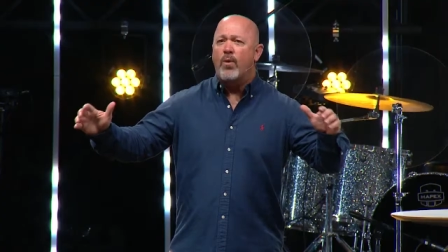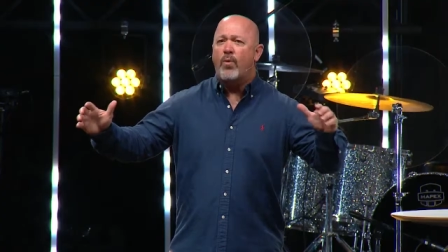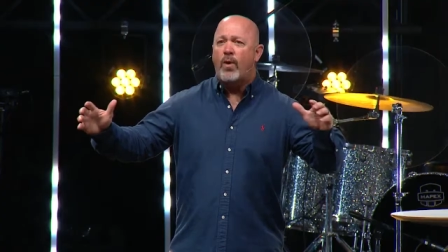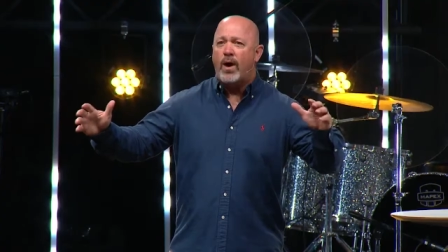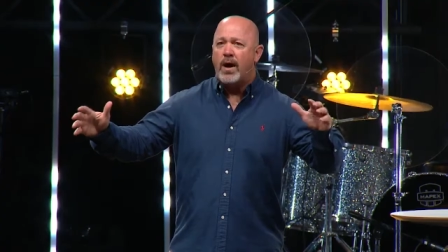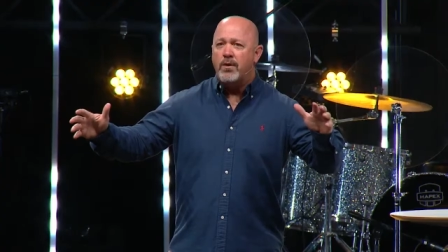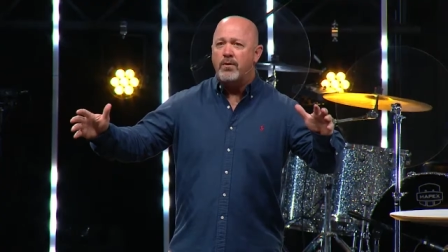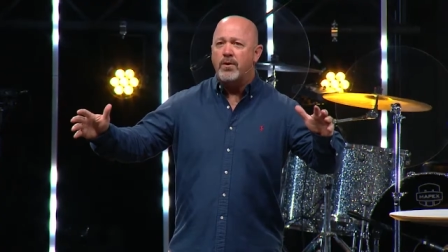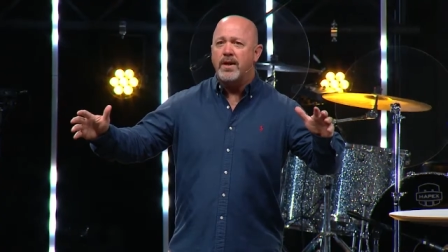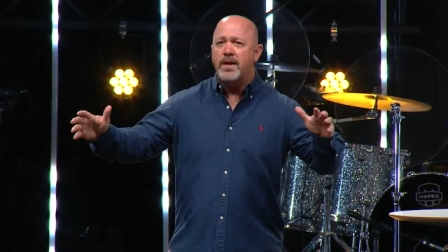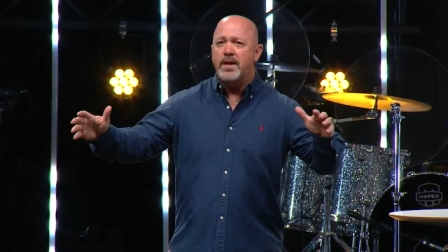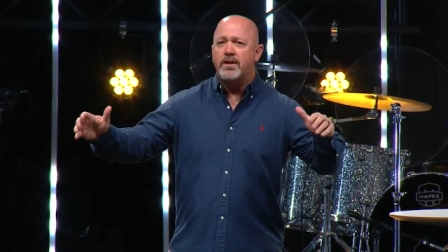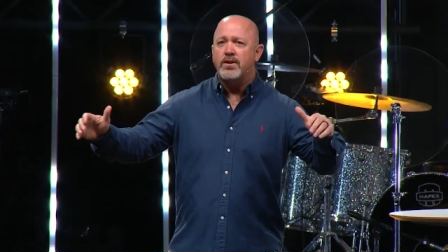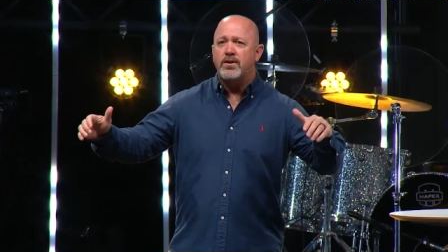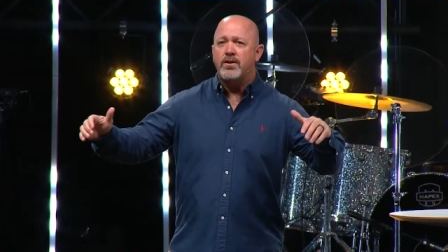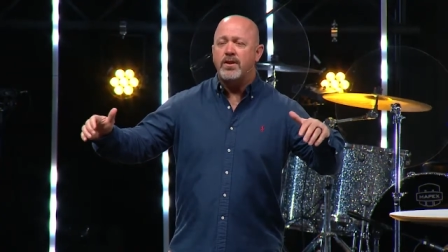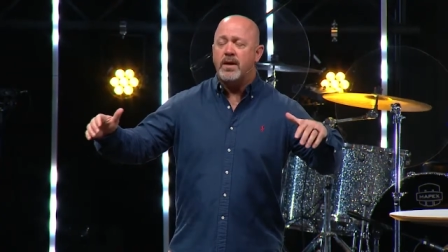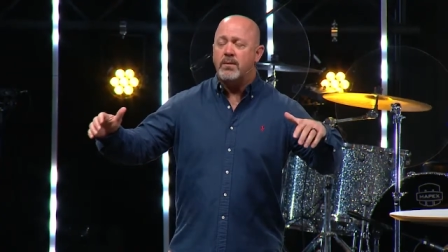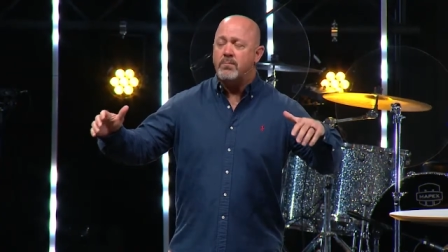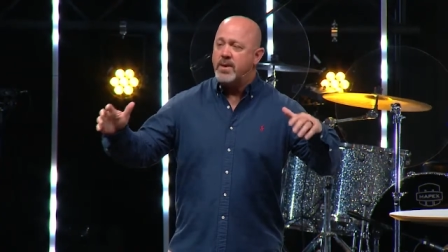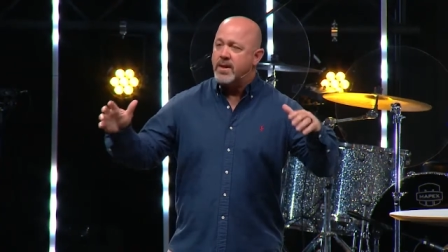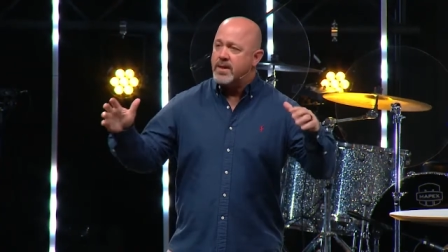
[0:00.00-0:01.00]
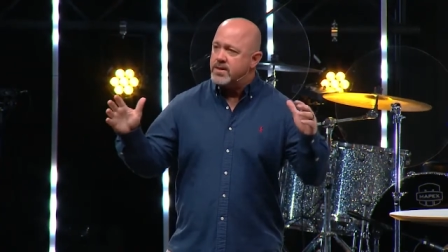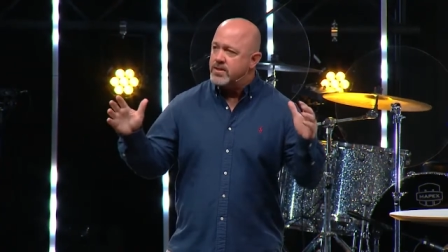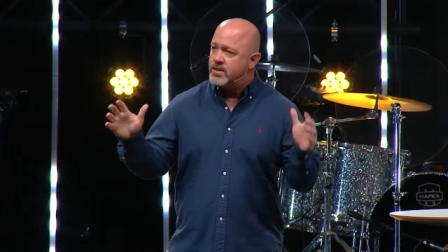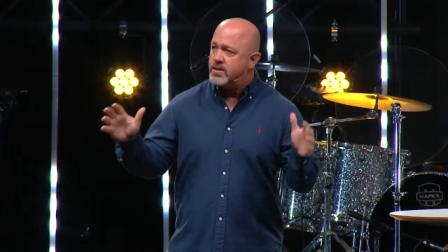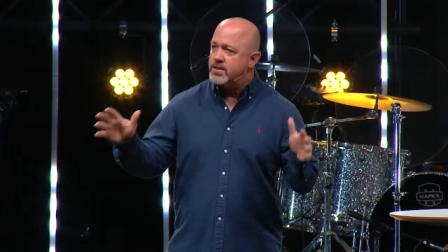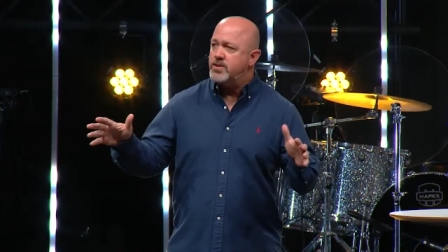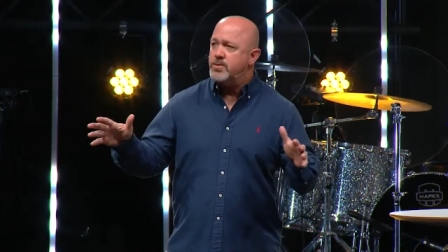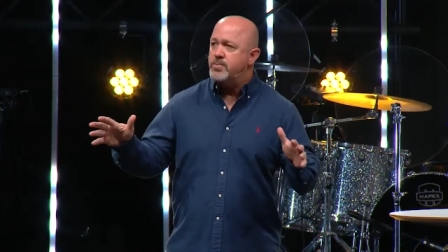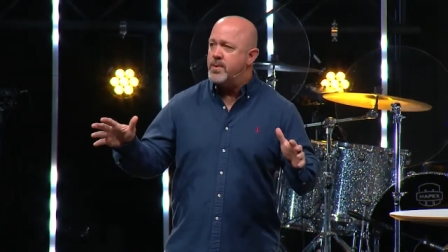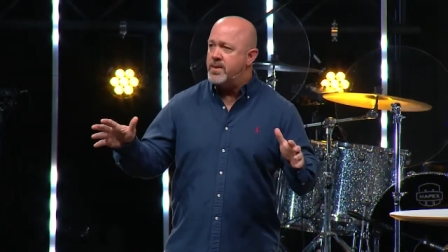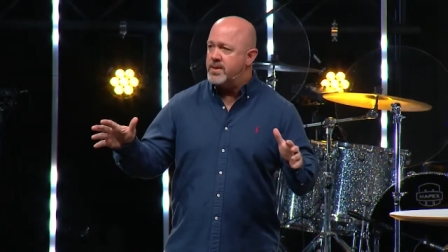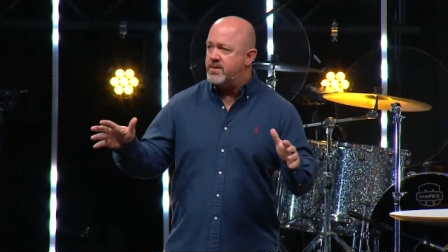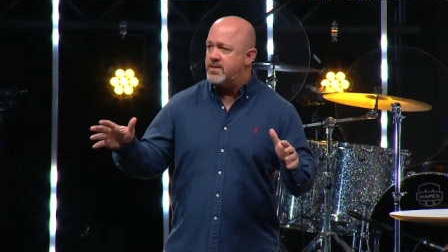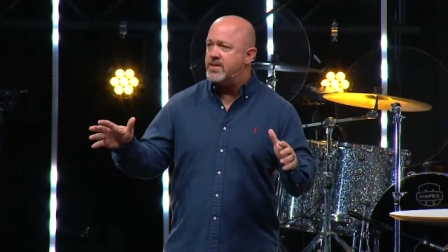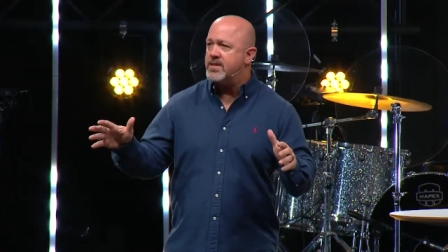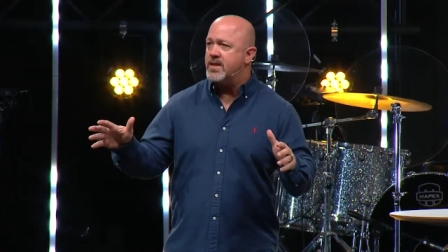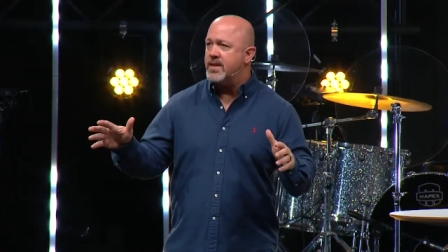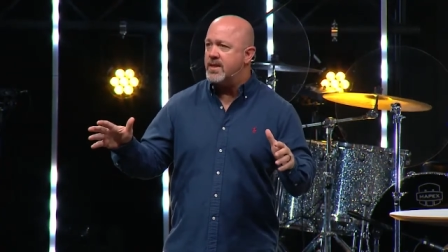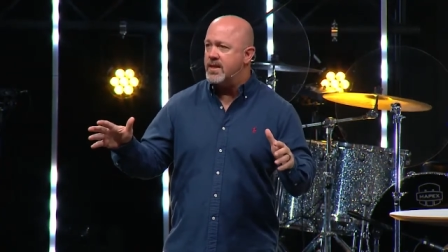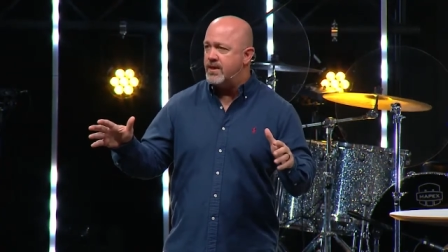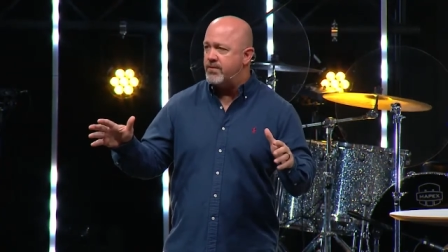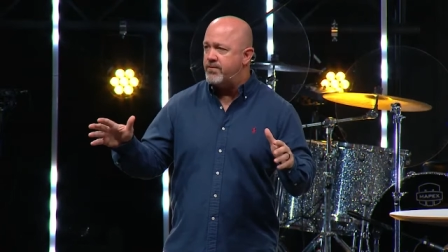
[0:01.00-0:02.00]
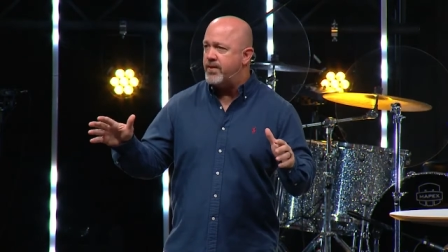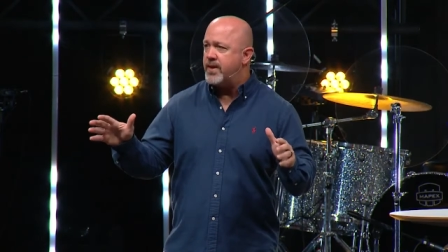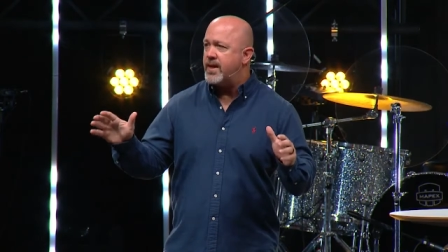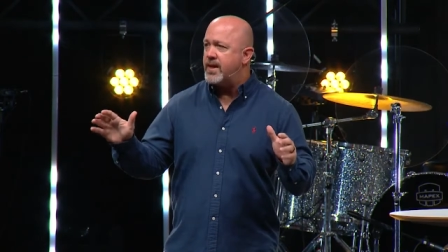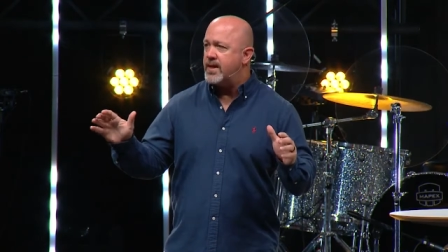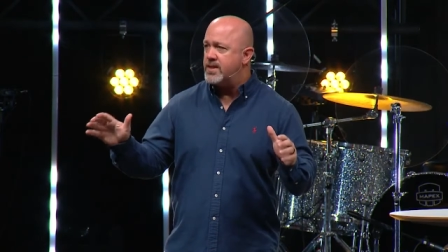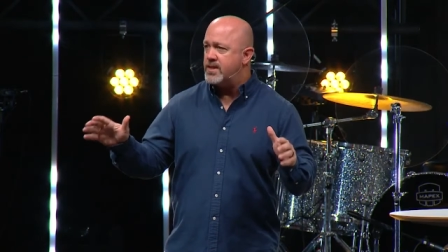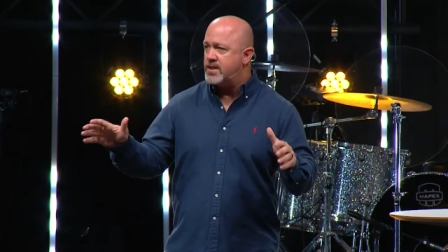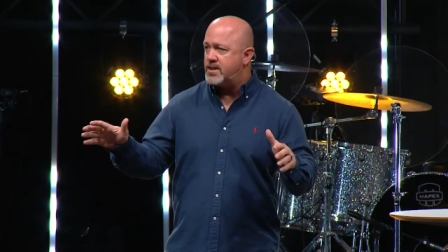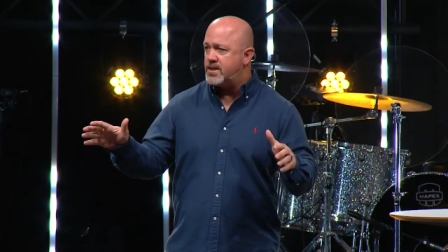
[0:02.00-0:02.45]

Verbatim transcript: Why would he do that? Because there's been significant